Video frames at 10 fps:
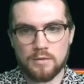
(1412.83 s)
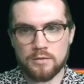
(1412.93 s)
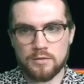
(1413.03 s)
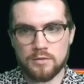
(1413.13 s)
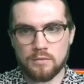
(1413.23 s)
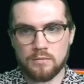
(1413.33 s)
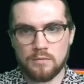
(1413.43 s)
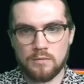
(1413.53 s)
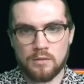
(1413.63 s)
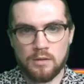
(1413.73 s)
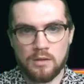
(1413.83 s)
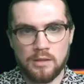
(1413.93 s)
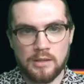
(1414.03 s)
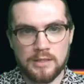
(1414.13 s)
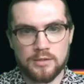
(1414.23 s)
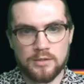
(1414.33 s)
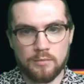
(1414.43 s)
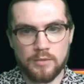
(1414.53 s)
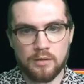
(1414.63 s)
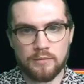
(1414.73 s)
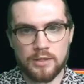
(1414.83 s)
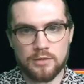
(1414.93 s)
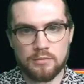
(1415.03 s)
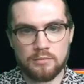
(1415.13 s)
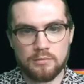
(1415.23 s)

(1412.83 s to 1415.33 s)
so that's something of an issue.